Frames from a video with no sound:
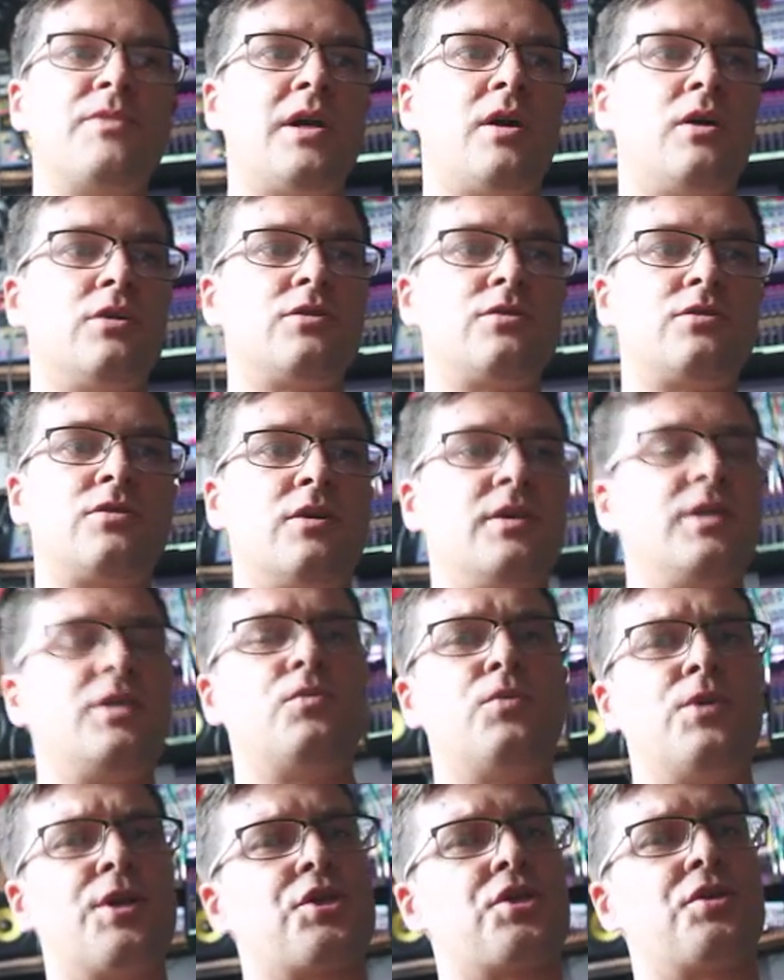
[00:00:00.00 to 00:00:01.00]
Autotonic
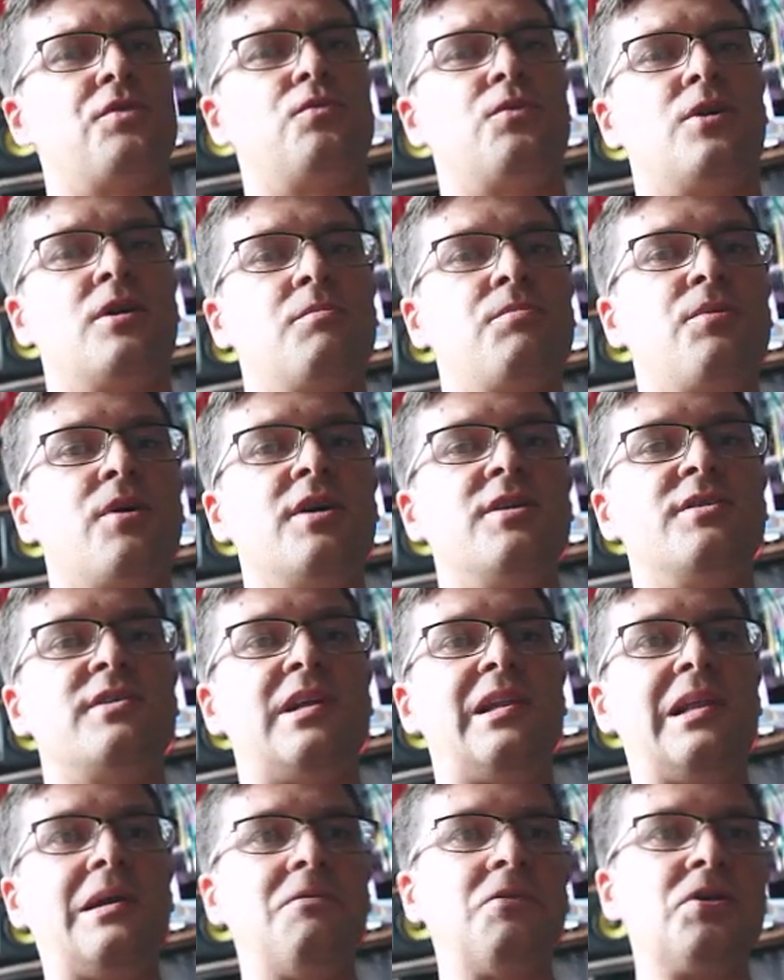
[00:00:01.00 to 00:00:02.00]
version
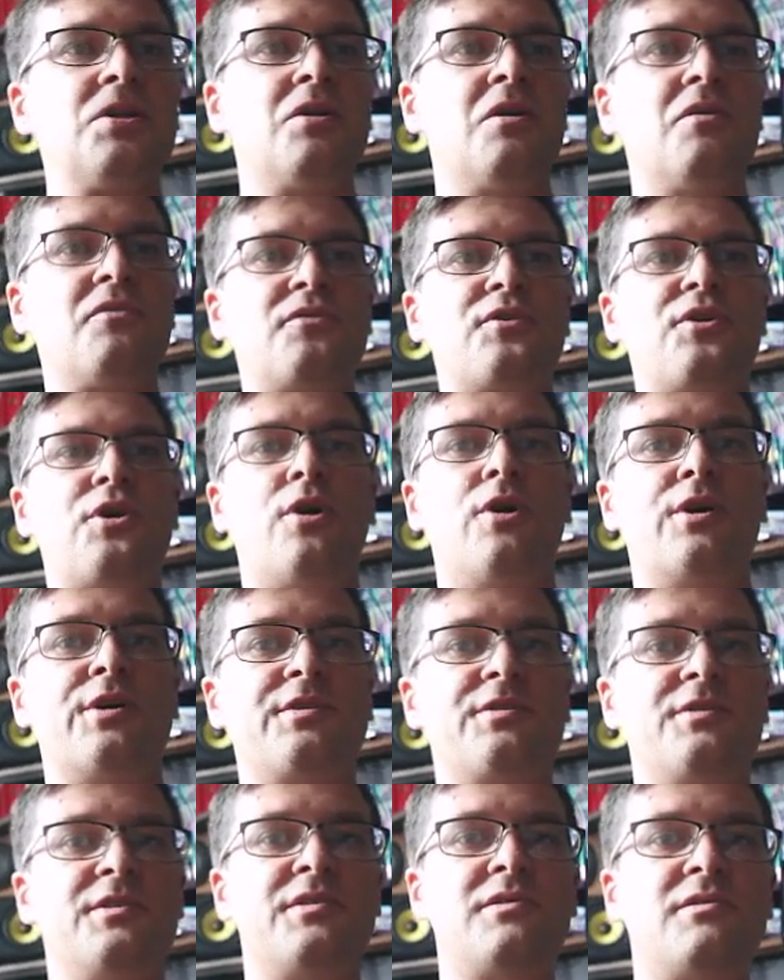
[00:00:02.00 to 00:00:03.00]
1.11 of
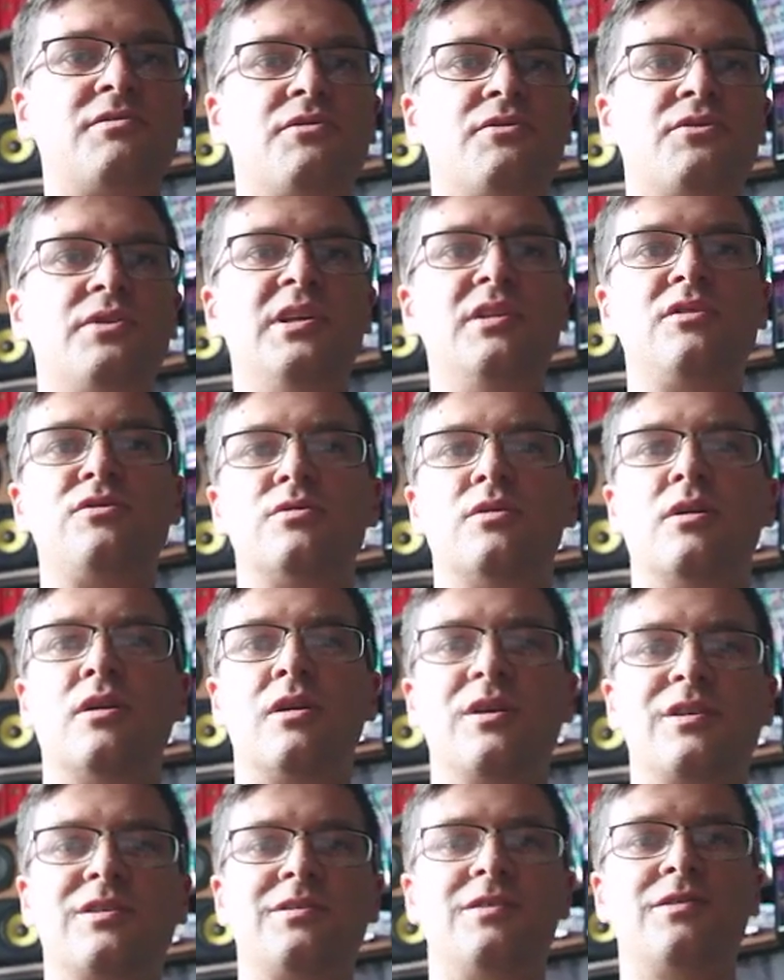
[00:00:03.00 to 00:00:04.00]
course is free to
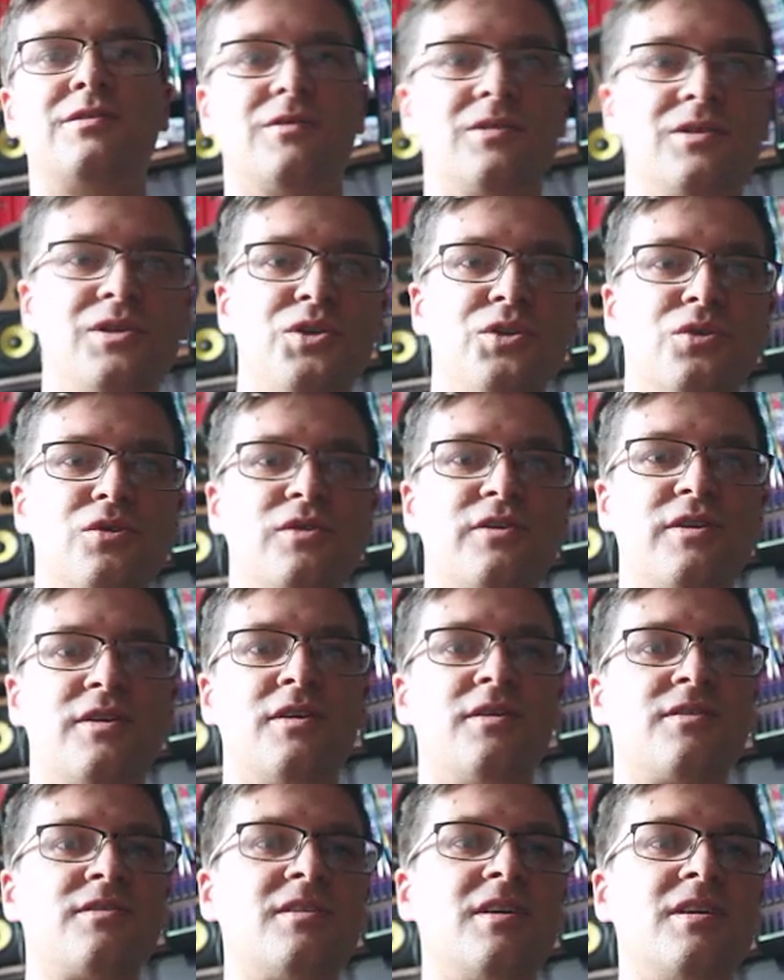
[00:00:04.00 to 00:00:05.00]
all existing
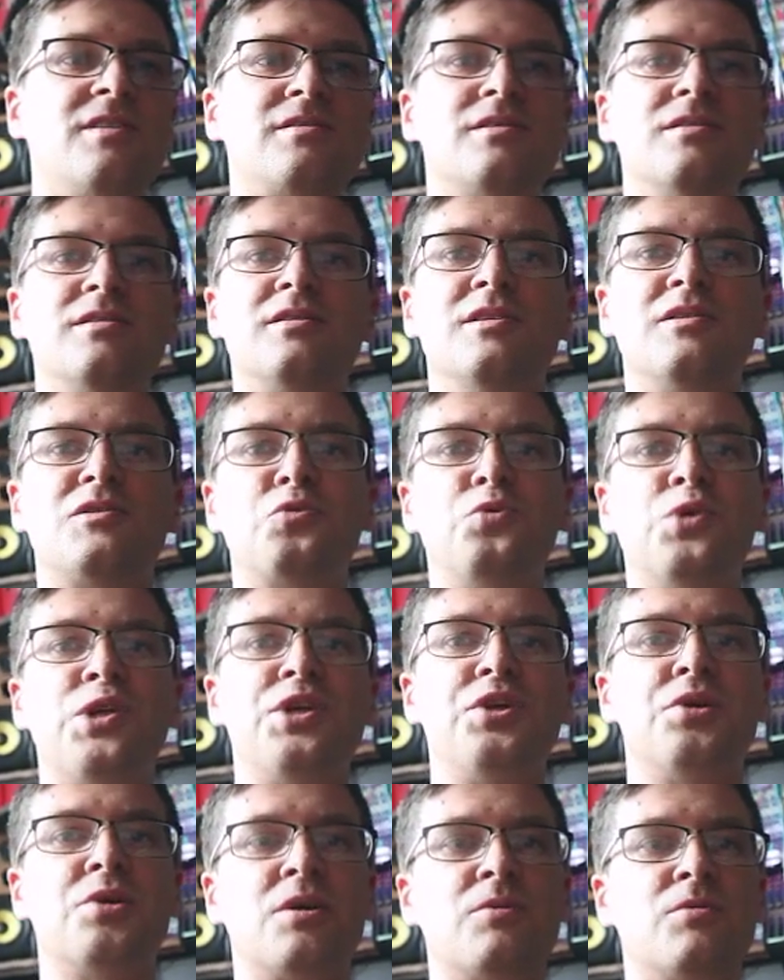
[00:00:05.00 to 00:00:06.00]
users and in this
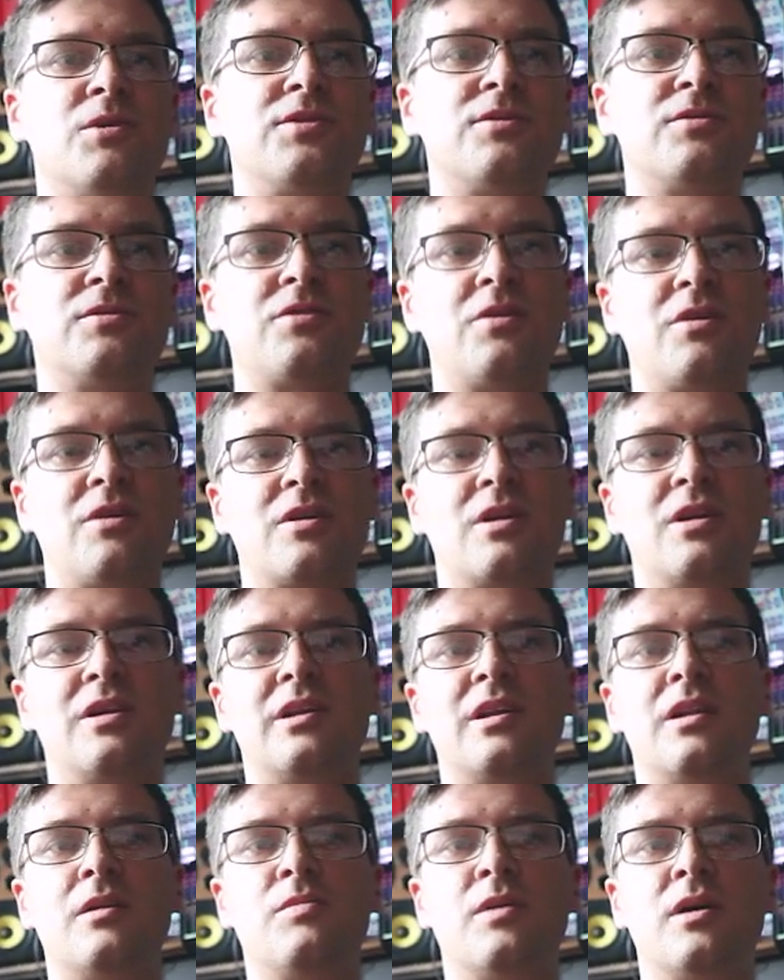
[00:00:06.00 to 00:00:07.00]
video I want to talk a
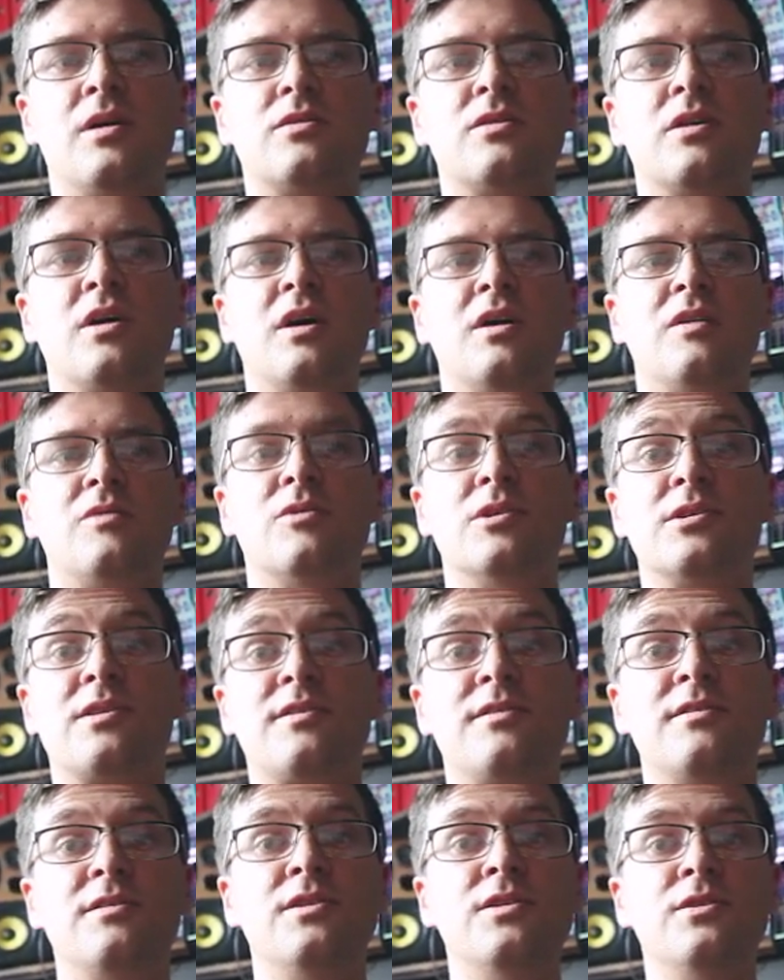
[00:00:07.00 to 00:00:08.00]
little about
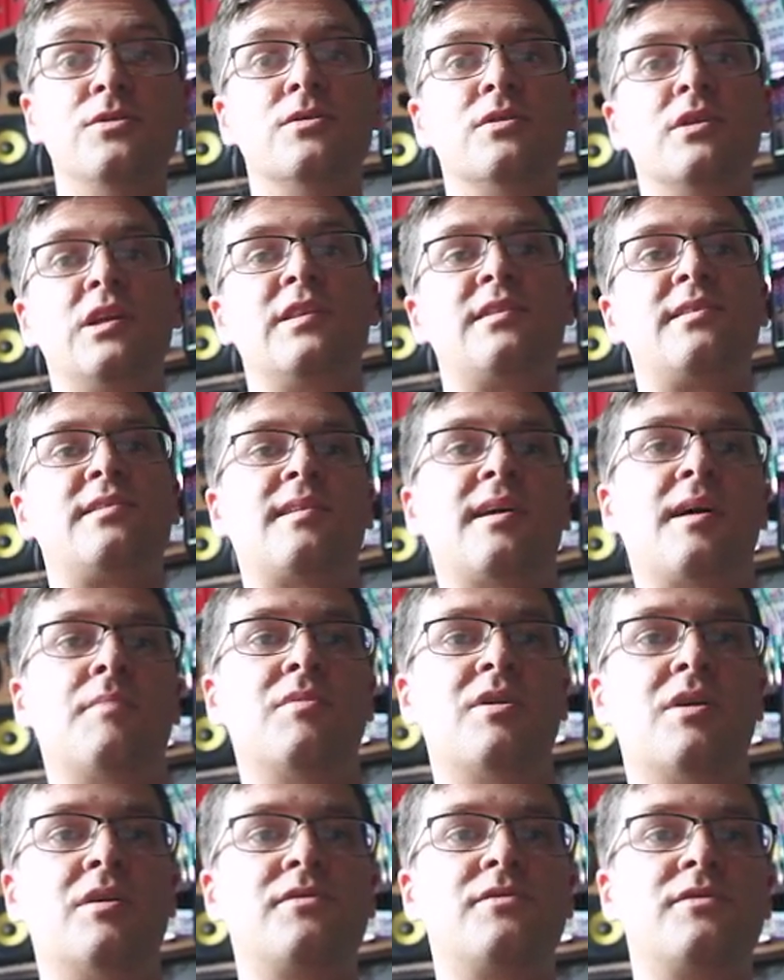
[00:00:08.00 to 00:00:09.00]
what's new and
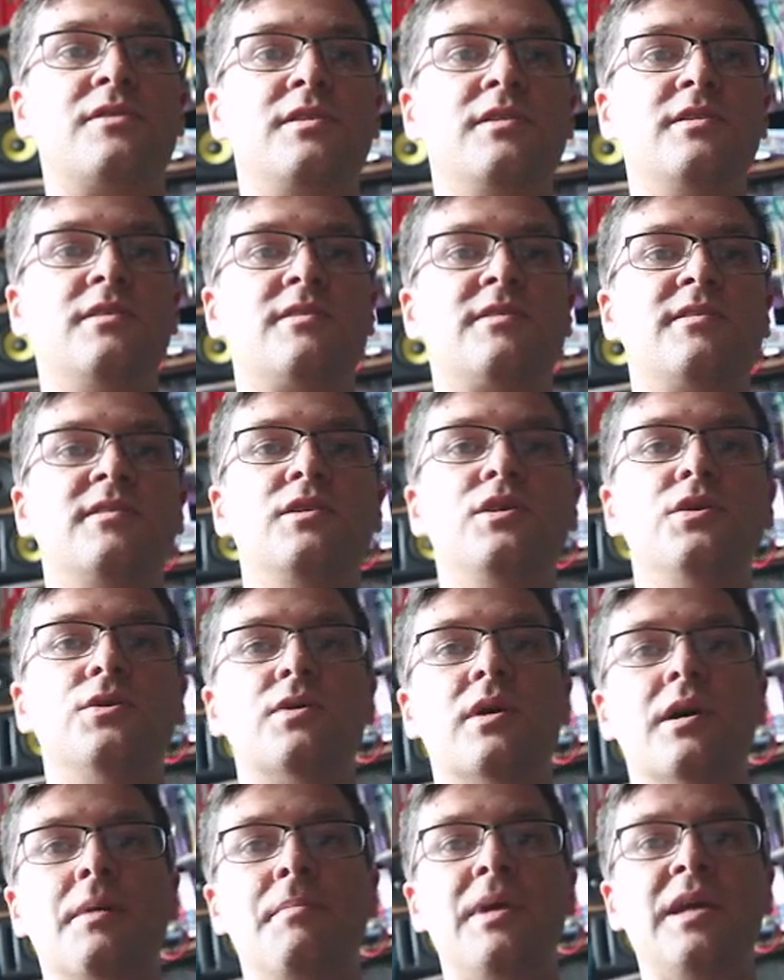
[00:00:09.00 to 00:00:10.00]
some of these
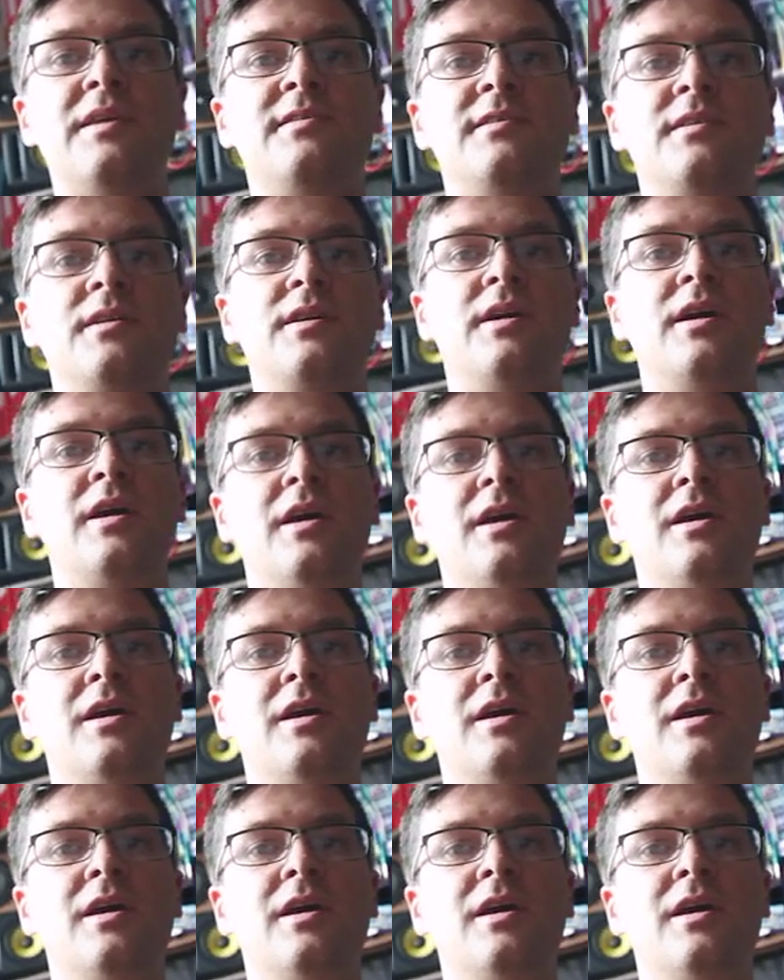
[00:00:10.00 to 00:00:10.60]
new amazing